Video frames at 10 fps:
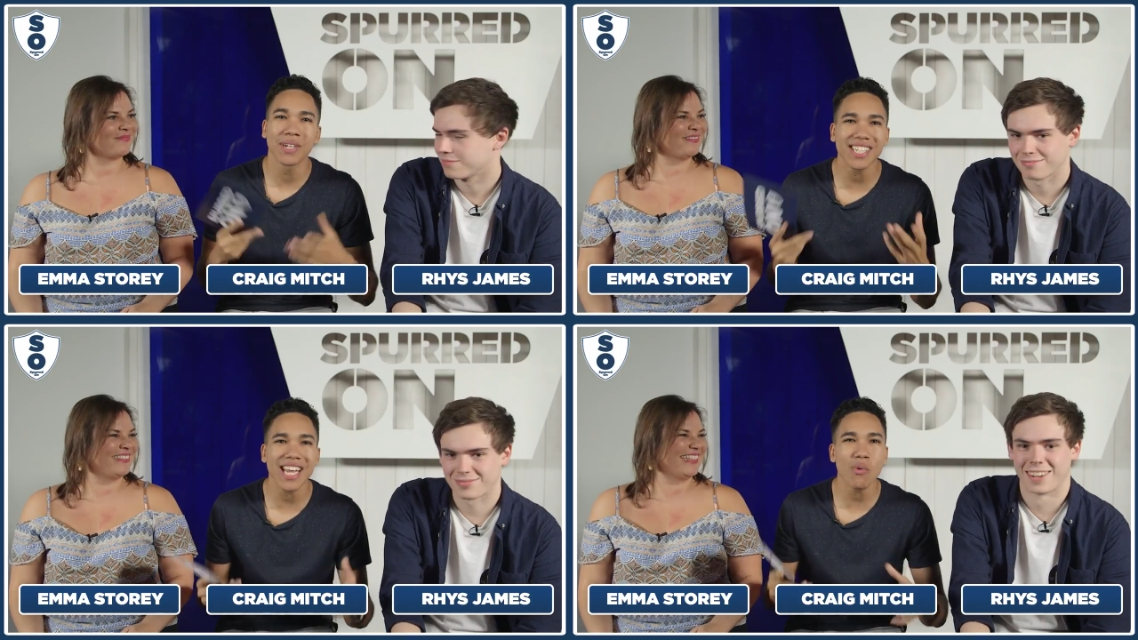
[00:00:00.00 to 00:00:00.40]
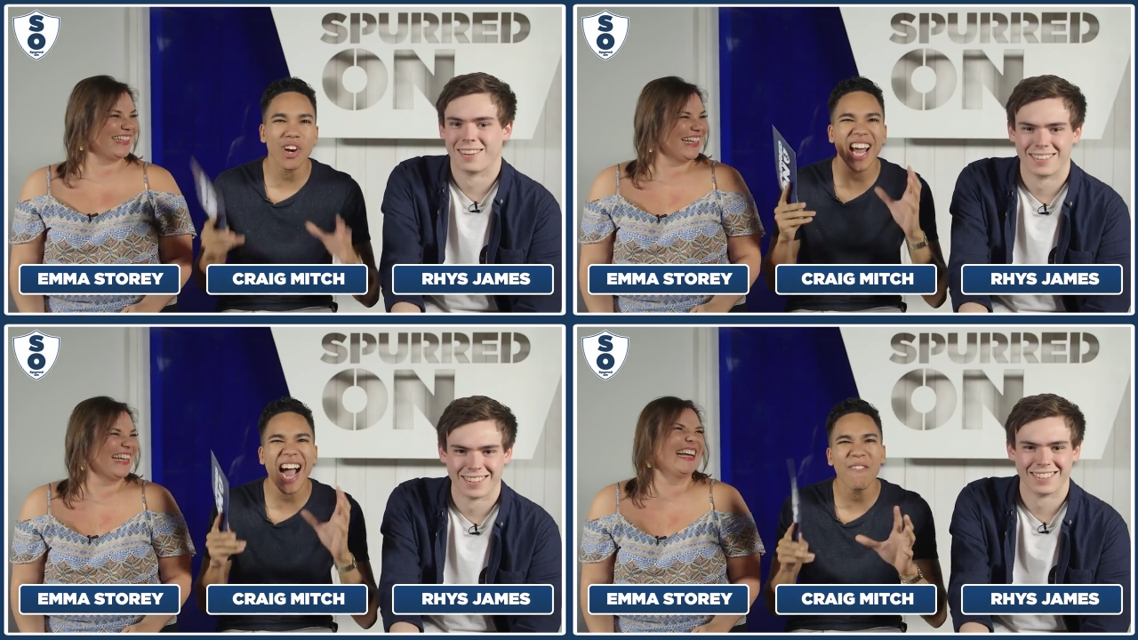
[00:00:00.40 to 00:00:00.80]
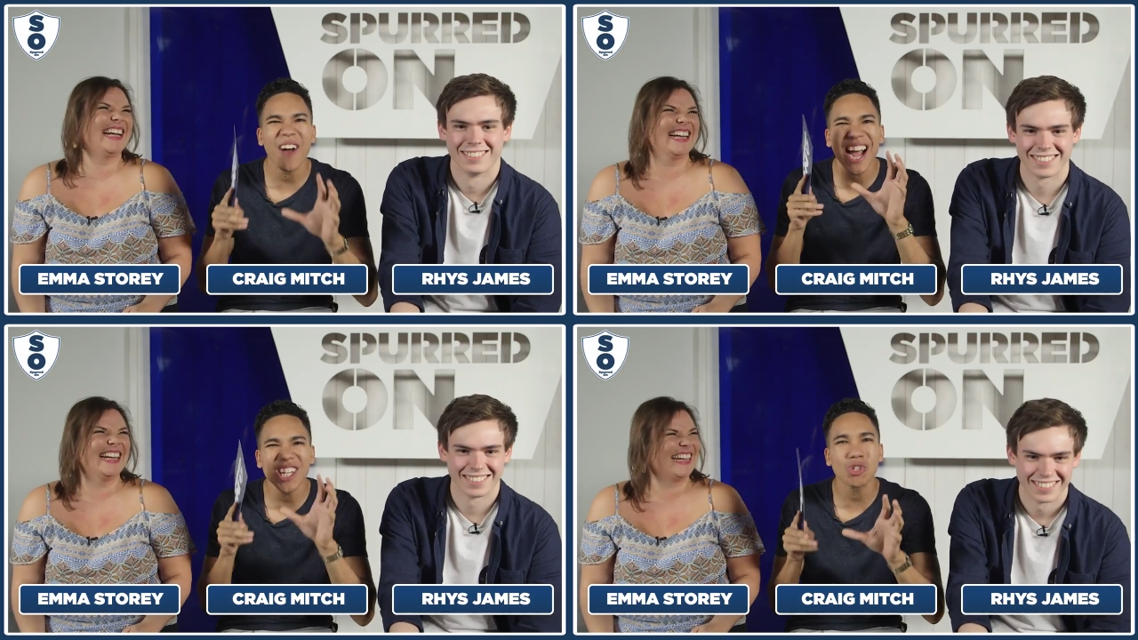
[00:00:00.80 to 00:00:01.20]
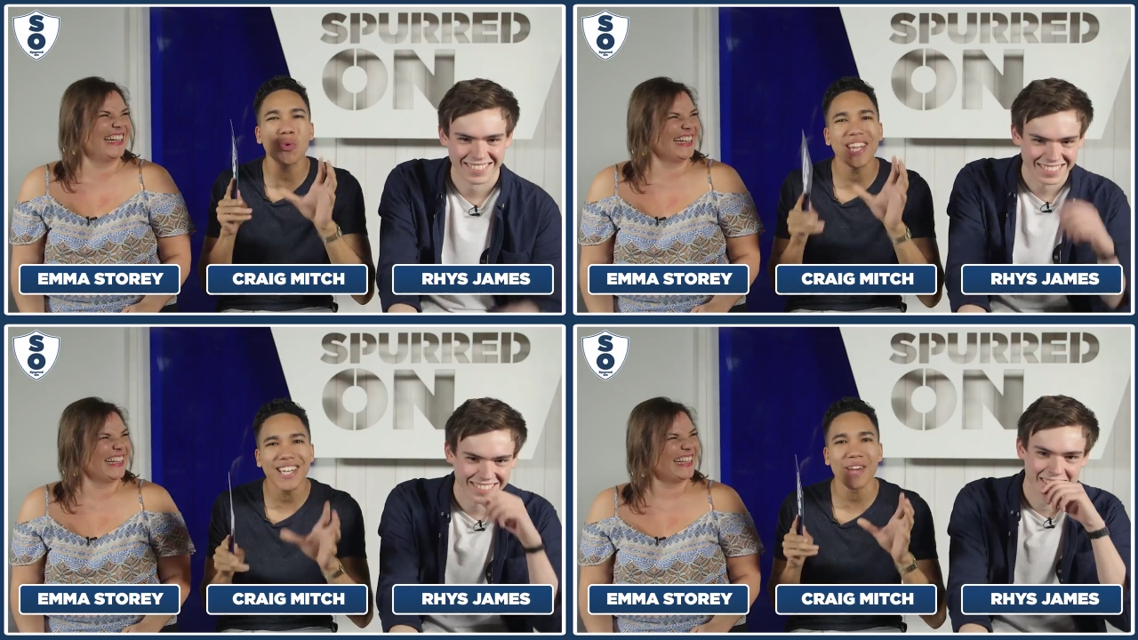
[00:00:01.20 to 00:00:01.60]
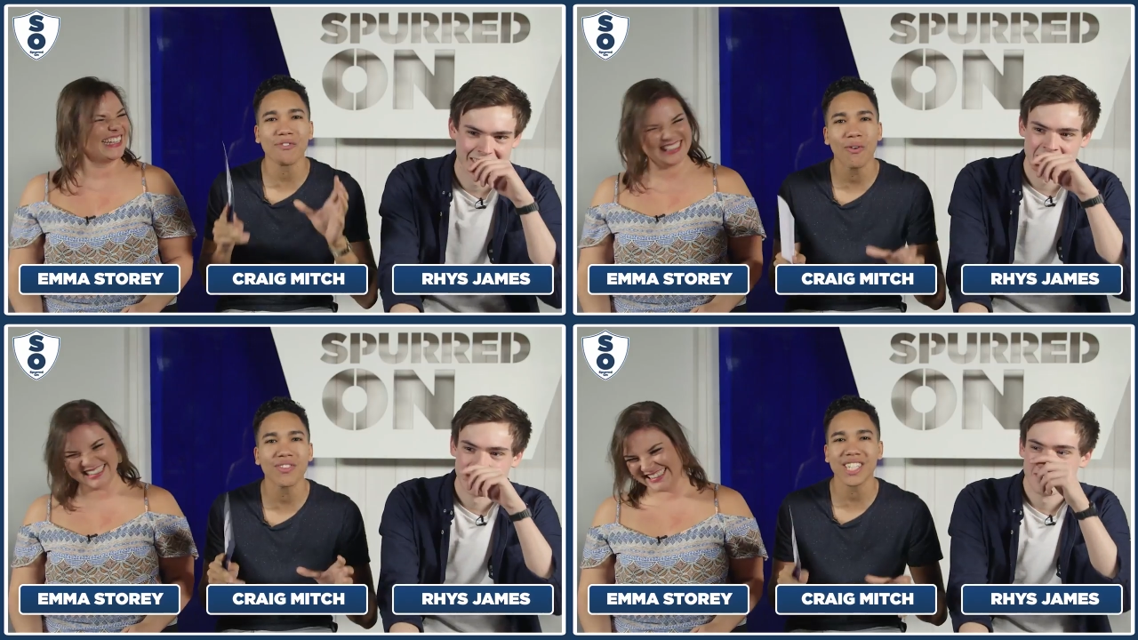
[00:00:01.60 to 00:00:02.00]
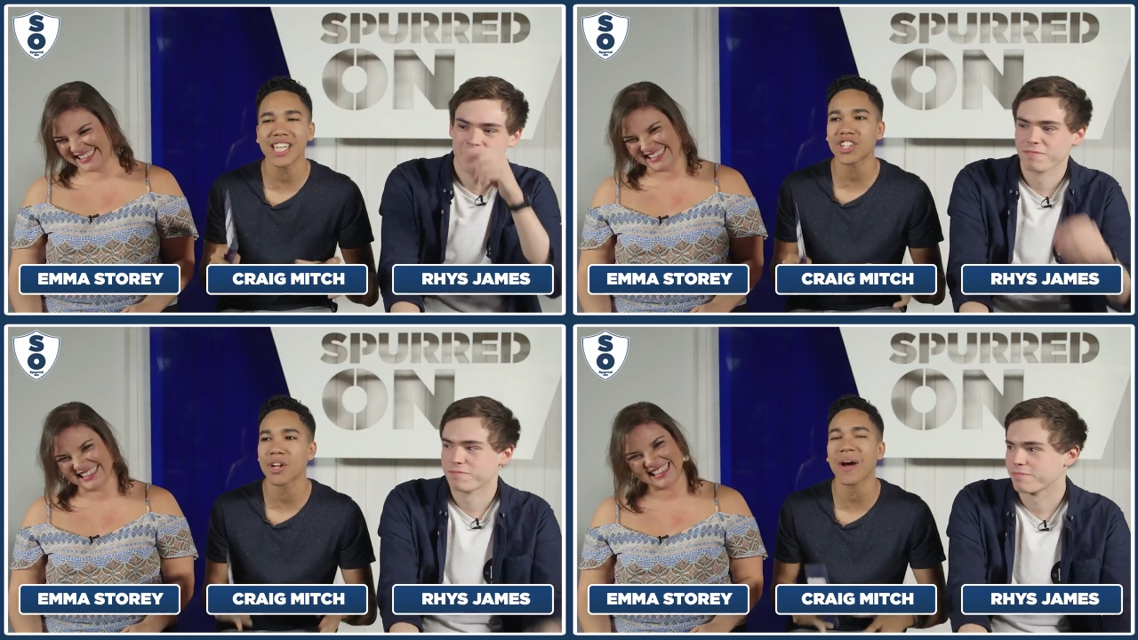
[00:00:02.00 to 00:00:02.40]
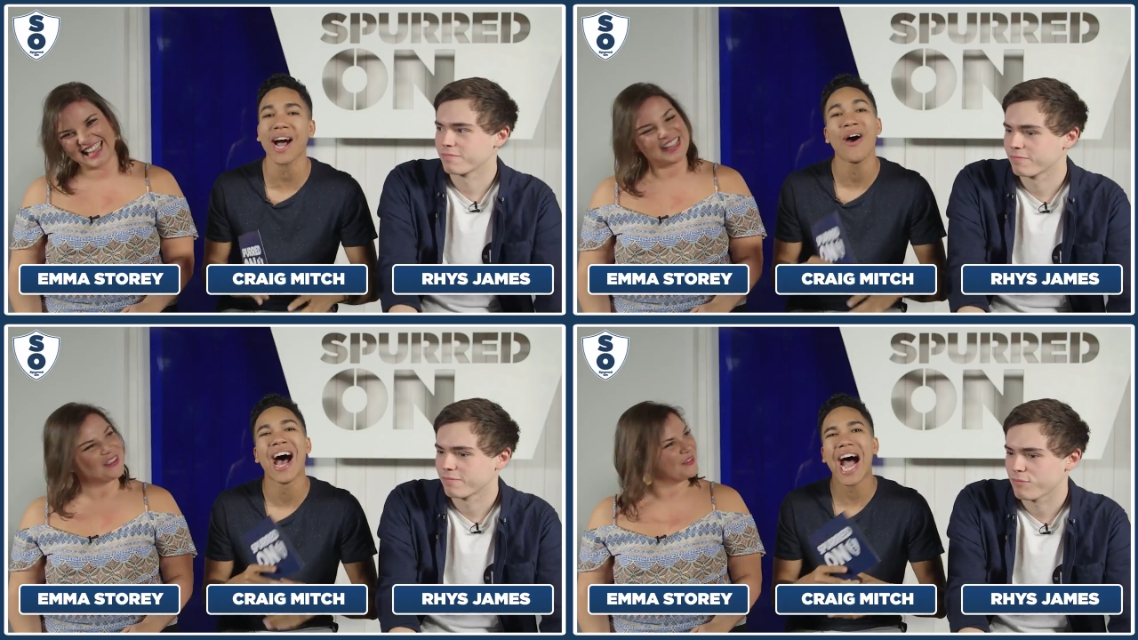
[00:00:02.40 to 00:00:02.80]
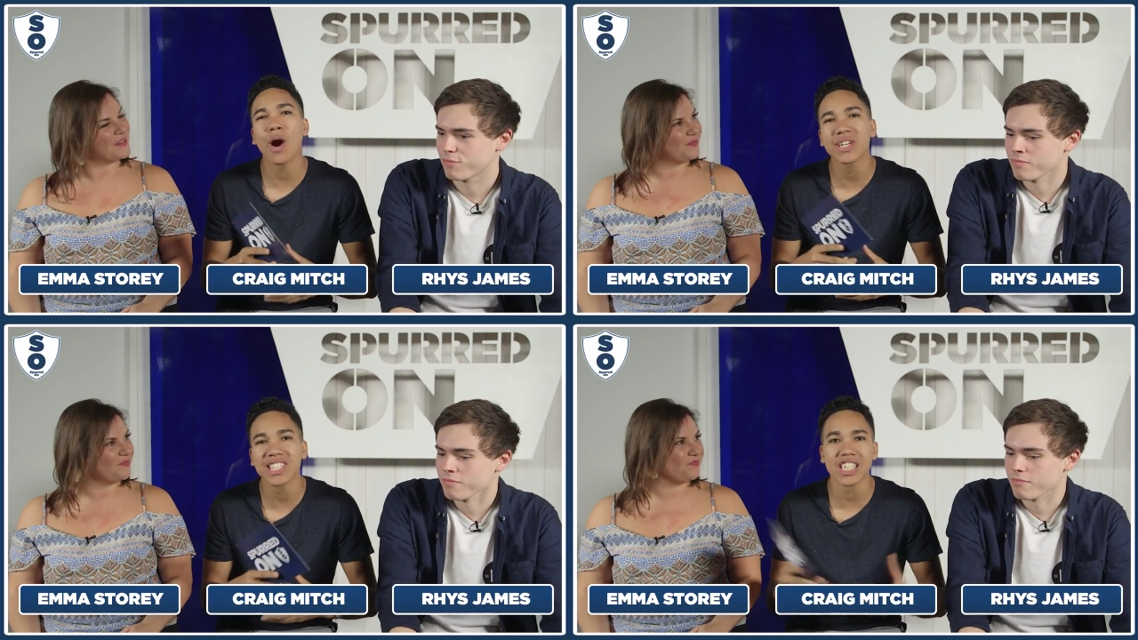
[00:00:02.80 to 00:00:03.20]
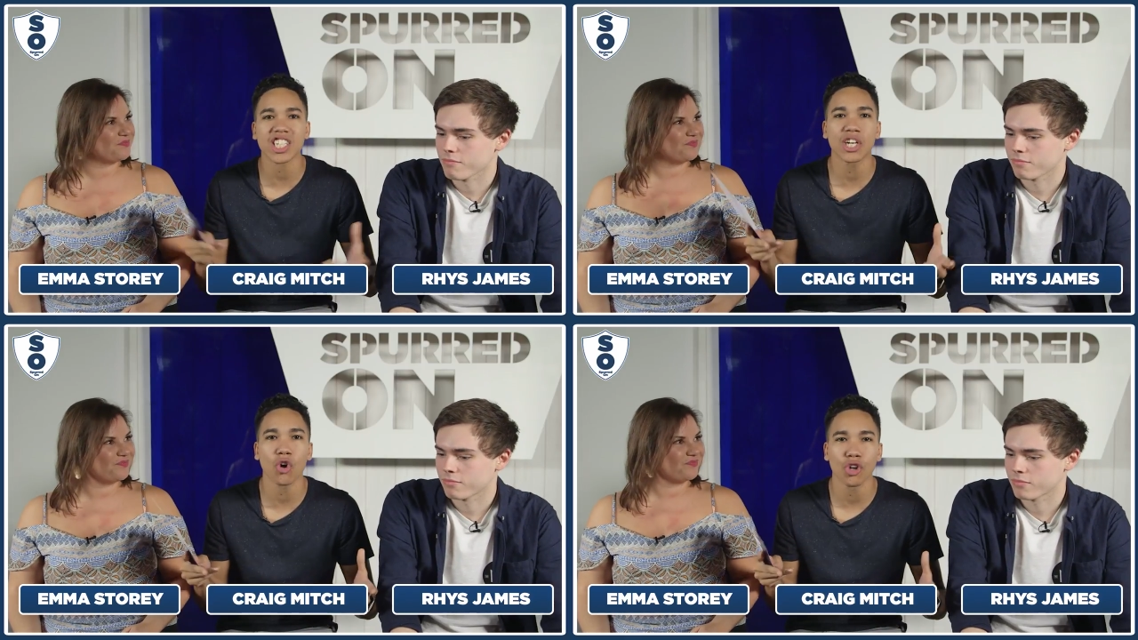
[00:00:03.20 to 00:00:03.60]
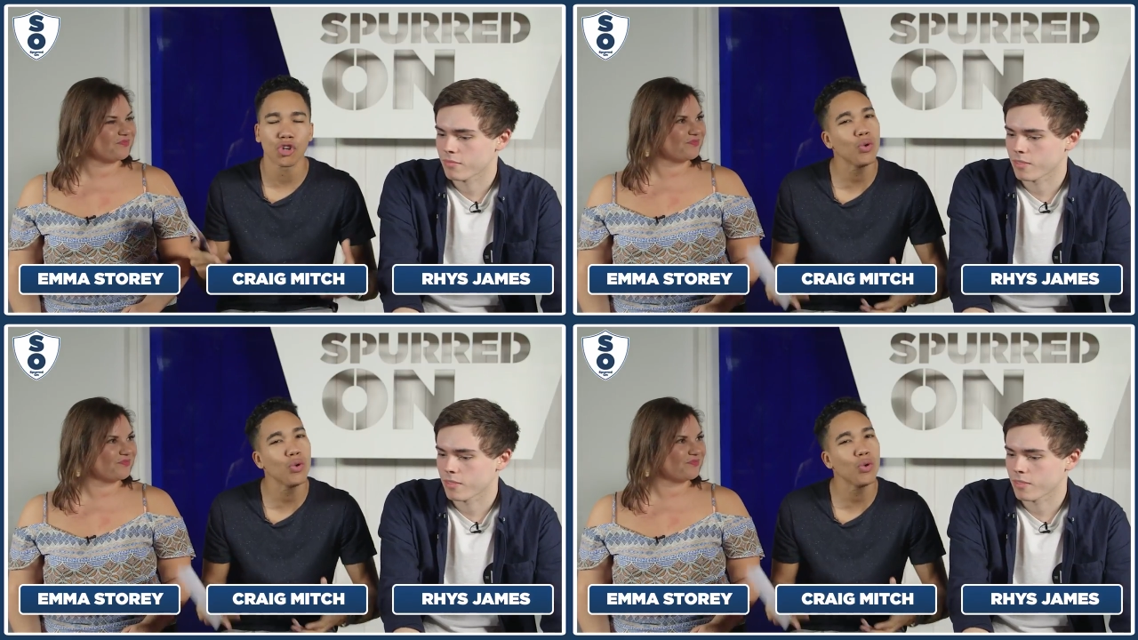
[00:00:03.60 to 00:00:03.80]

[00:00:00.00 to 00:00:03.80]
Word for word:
Speaker 1: But today we're going to have an actual in-depth conversation about how it's actually gone.